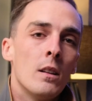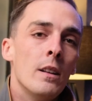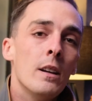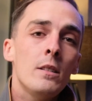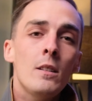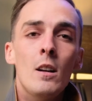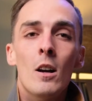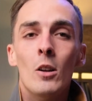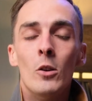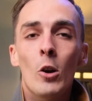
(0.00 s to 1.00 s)

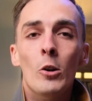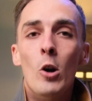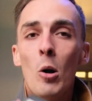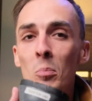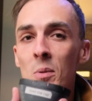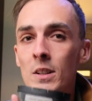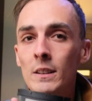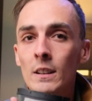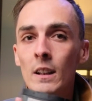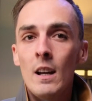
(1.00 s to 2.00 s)
then
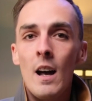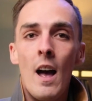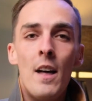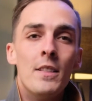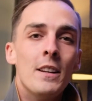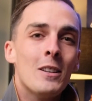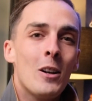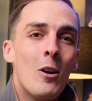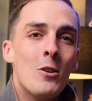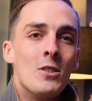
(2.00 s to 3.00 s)
non-composite, and then
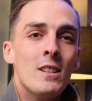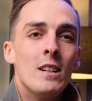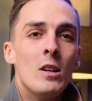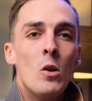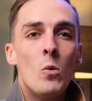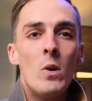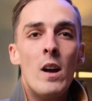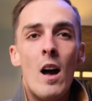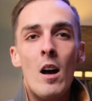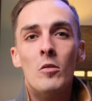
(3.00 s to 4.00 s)
lastly, we
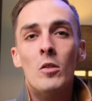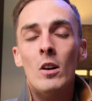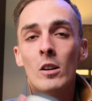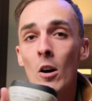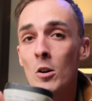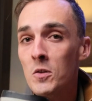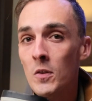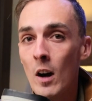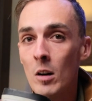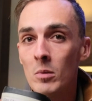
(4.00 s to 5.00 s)
have glass
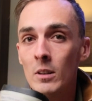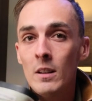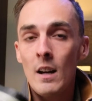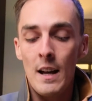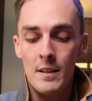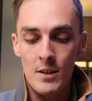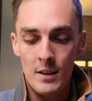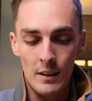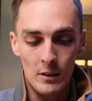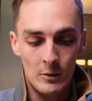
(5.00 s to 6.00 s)
fiber and
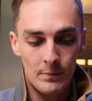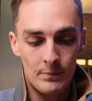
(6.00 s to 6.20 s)
steel.